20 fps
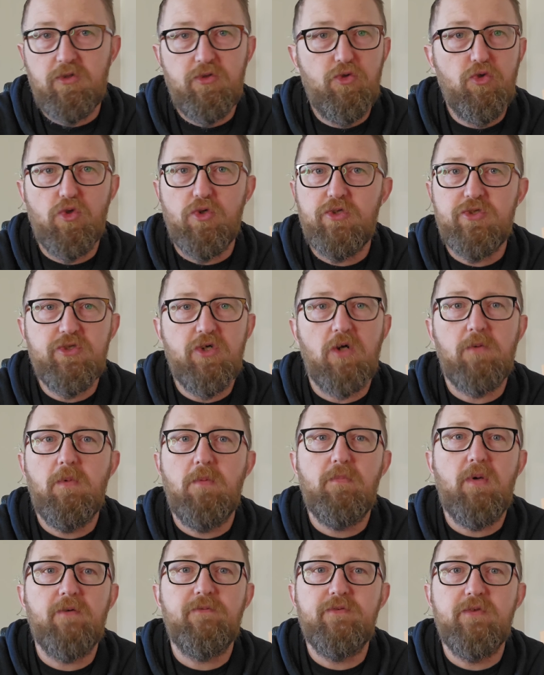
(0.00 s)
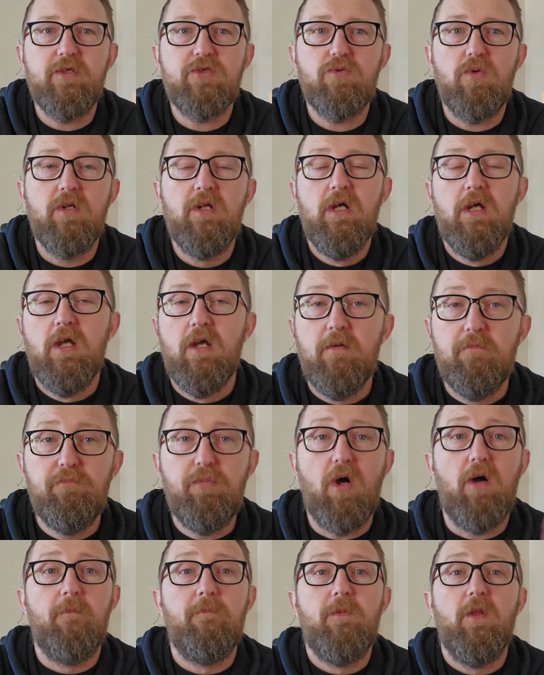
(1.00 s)
no, he's not coming back from this one.
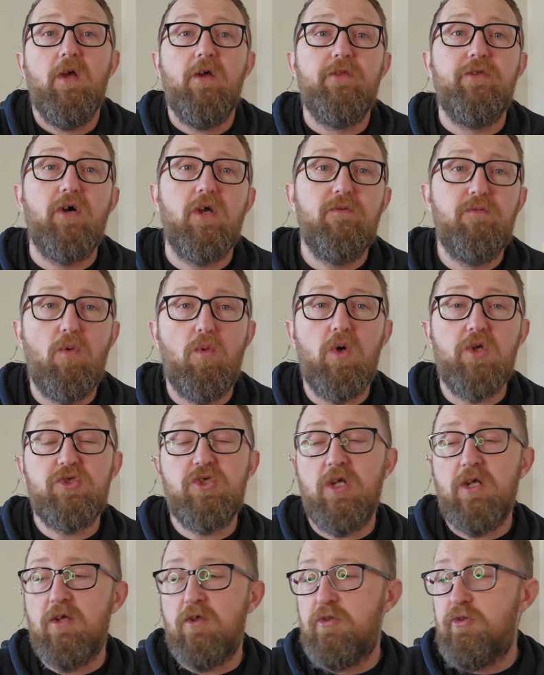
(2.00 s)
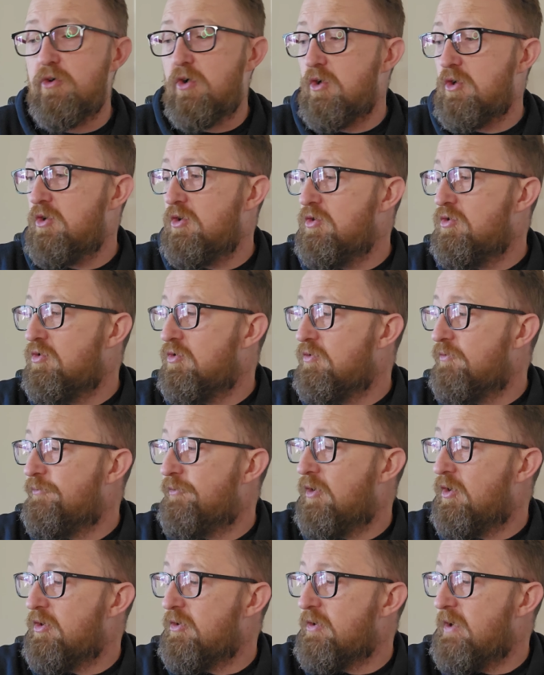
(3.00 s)
But thank you for watching. Thank you
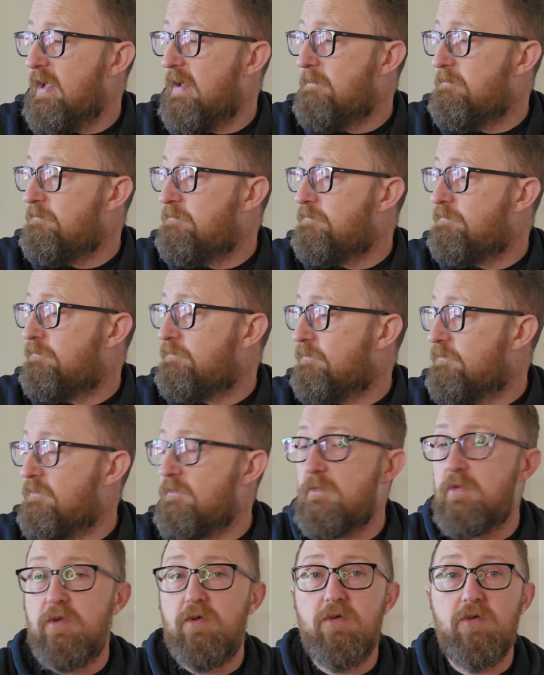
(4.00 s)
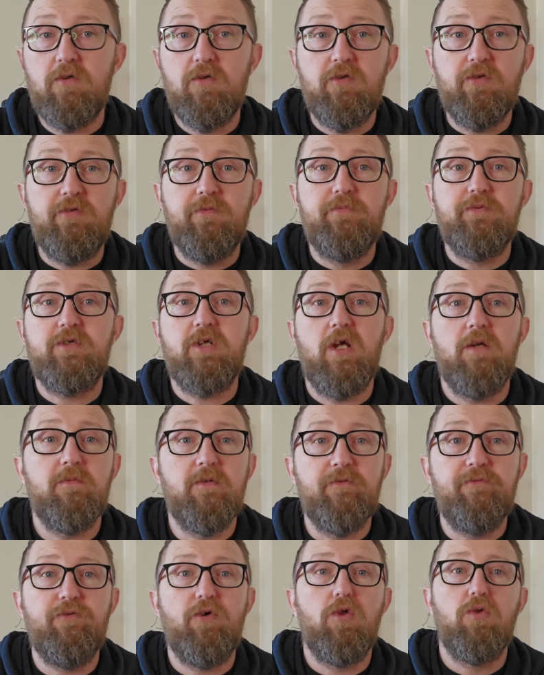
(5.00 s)
for um,
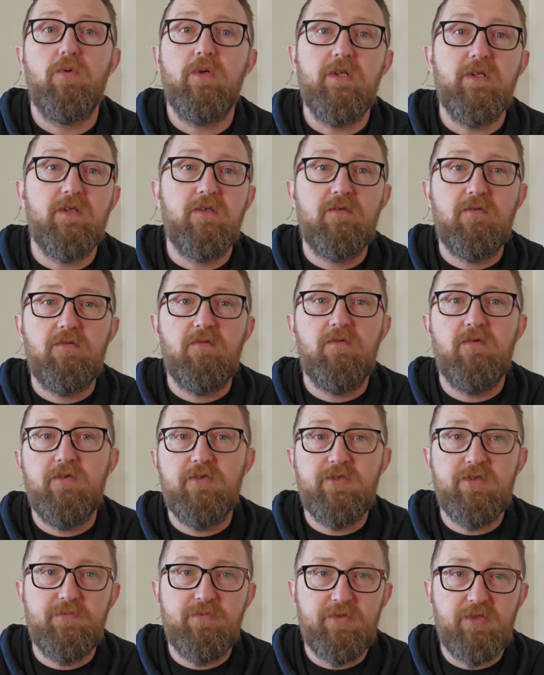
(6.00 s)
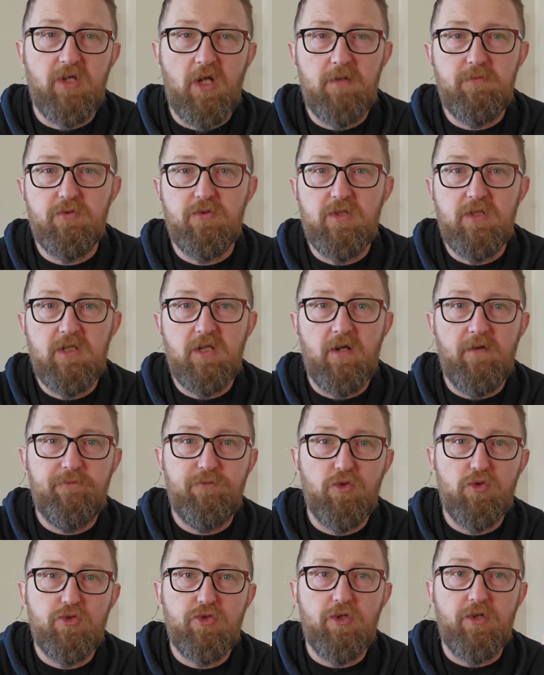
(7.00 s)
subscribing, following, subscribing here
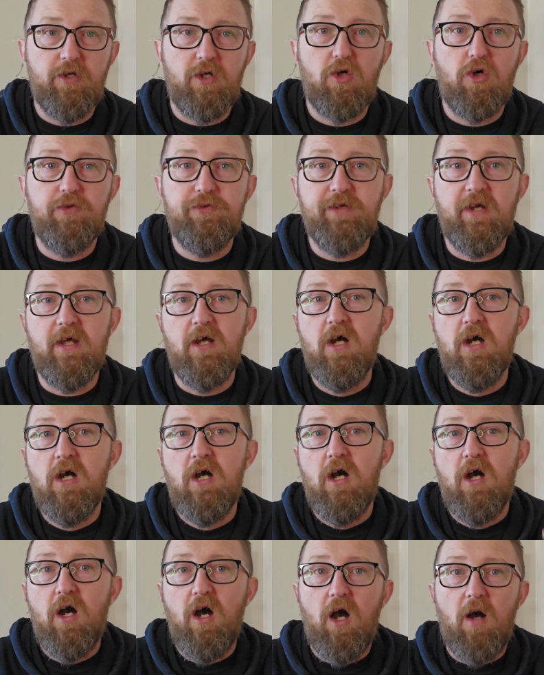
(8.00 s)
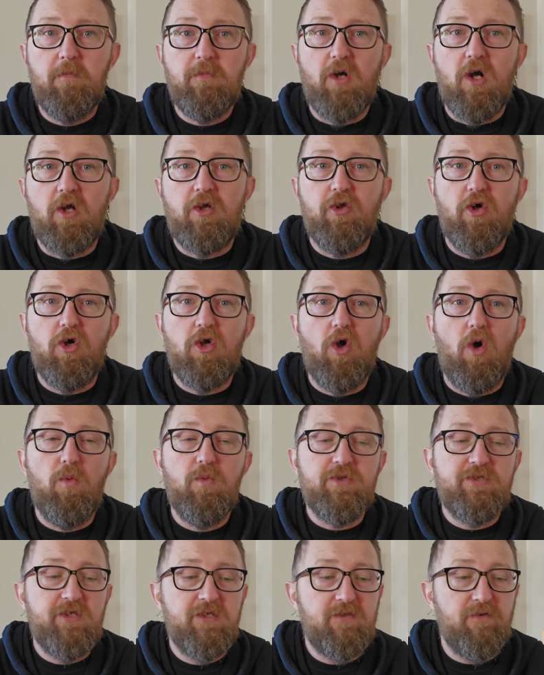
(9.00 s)
if you enjoy our content. I'm going to crack
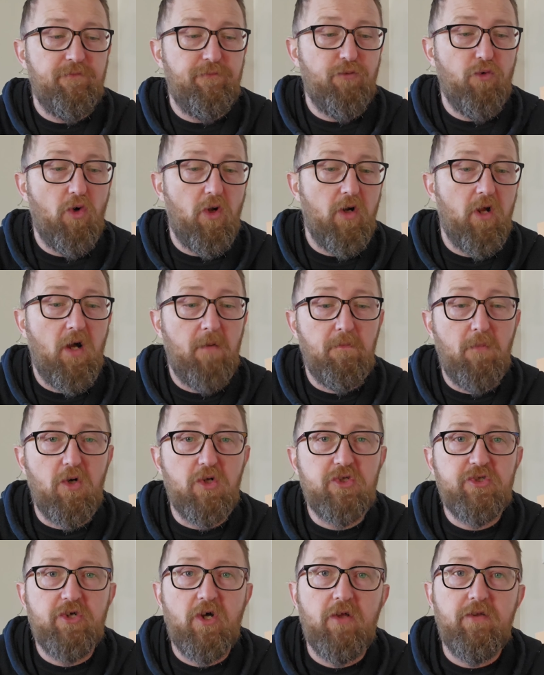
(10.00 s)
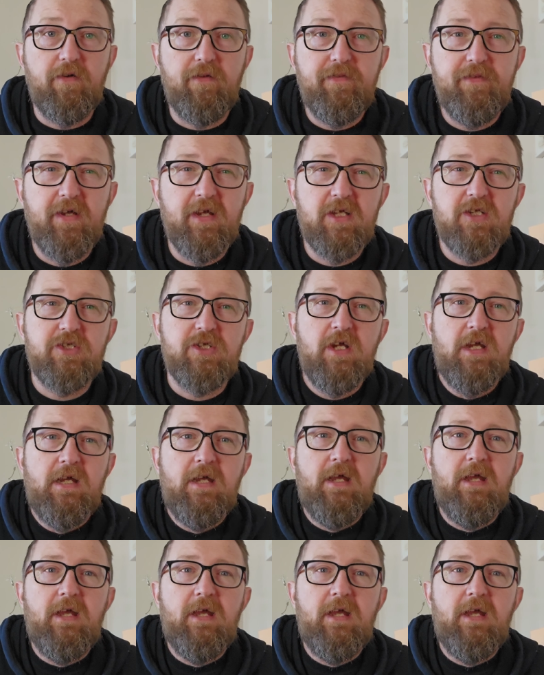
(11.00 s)
on with season four, amongst other things.